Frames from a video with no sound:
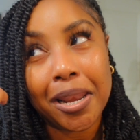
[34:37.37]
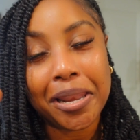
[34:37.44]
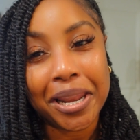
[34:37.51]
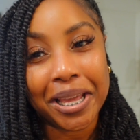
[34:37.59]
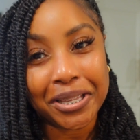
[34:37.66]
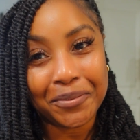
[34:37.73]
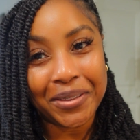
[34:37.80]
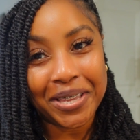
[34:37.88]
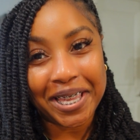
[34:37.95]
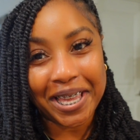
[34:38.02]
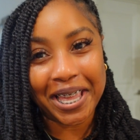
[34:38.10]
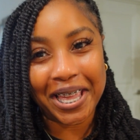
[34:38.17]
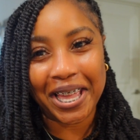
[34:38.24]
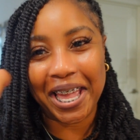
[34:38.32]
next week
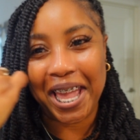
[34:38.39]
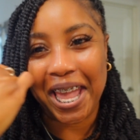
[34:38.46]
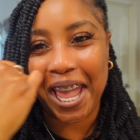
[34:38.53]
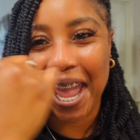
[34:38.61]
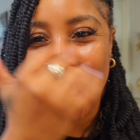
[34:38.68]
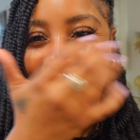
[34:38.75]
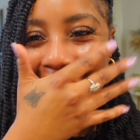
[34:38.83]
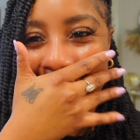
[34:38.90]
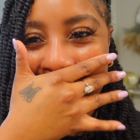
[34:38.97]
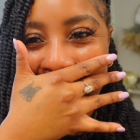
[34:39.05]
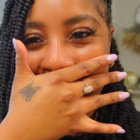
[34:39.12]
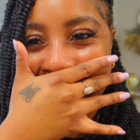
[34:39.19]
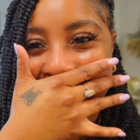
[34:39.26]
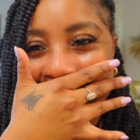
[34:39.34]

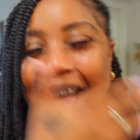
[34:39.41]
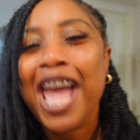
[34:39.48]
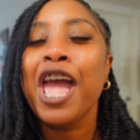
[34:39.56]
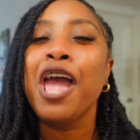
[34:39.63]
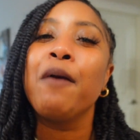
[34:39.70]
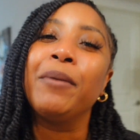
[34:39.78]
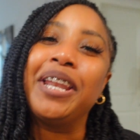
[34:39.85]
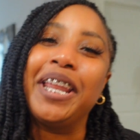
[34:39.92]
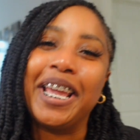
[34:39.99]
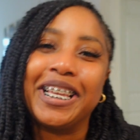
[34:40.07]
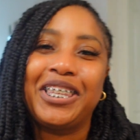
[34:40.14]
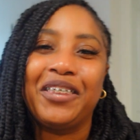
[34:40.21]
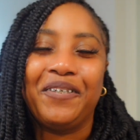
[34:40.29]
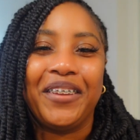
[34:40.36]
in my
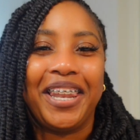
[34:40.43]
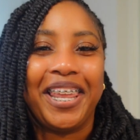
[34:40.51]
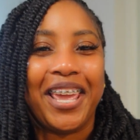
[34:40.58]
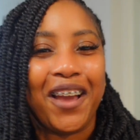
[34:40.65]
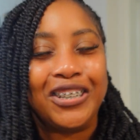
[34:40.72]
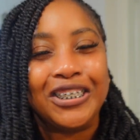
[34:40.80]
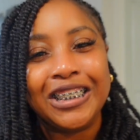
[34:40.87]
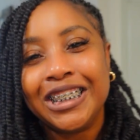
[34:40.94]
next video.